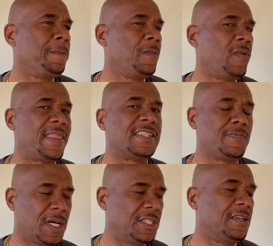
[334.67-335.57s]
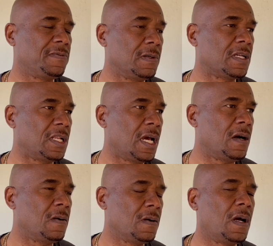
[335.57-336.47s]
with his body of work
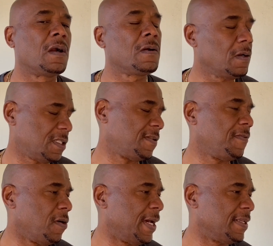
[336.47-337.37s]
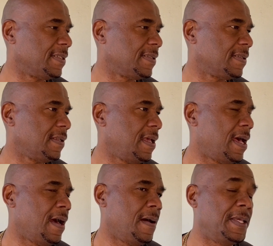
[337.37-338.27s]
now across sports.
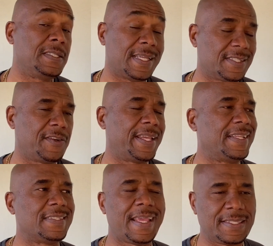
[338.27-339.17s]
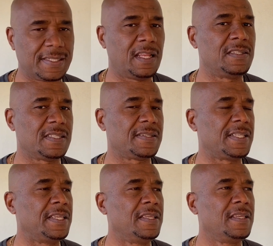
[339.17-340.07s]
In Test cricket, it's excellent to
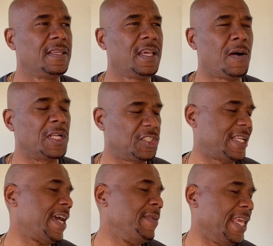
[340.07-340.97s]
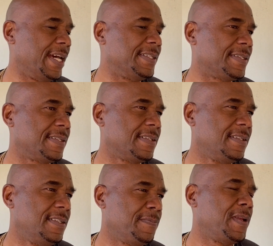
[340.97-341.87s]
see how much time he has
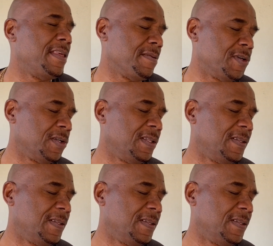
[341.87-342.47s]
to play the ball.